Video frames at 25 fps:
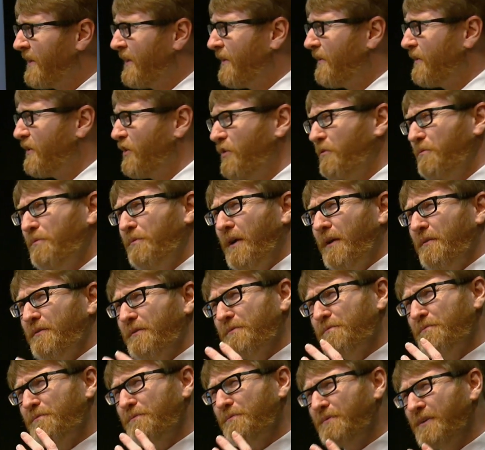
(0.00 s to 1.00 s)
You know, uh,
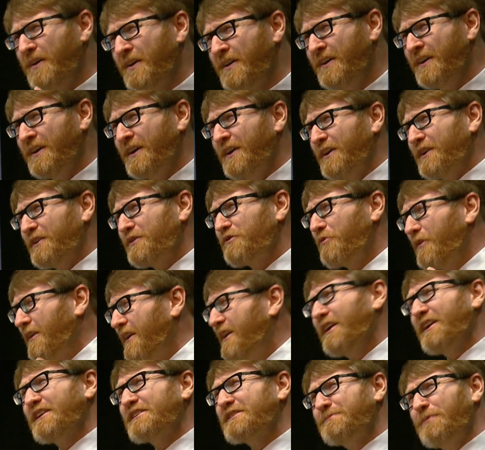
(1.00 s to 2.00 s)

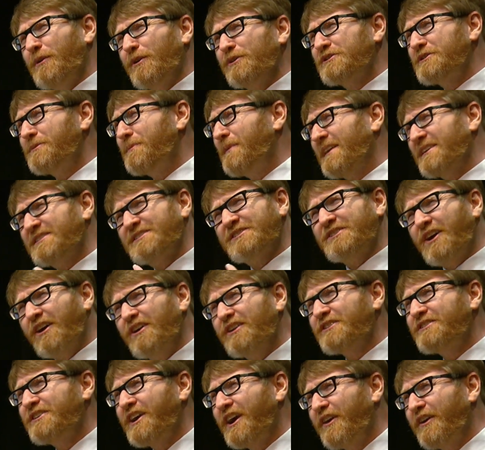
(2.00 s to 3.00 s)
reading is supposed to be a
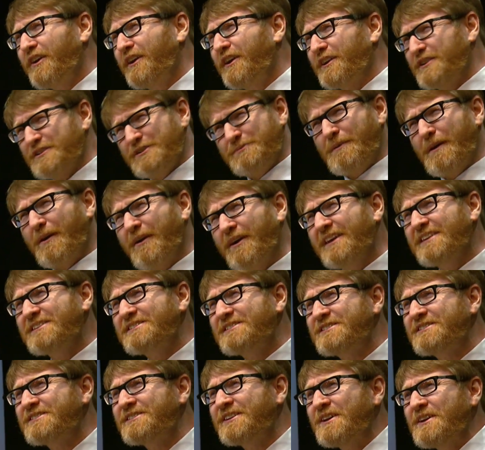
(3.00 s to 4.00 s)
solitary
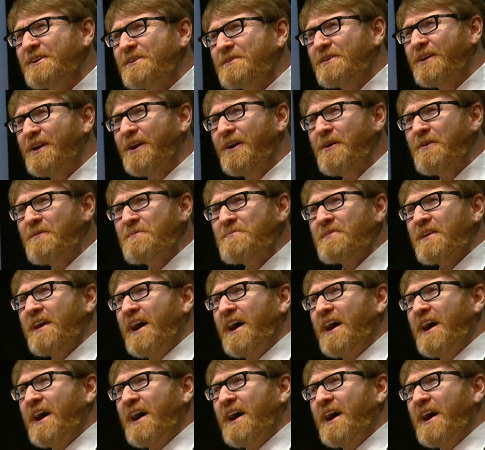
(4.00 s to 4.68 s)
experience, you know?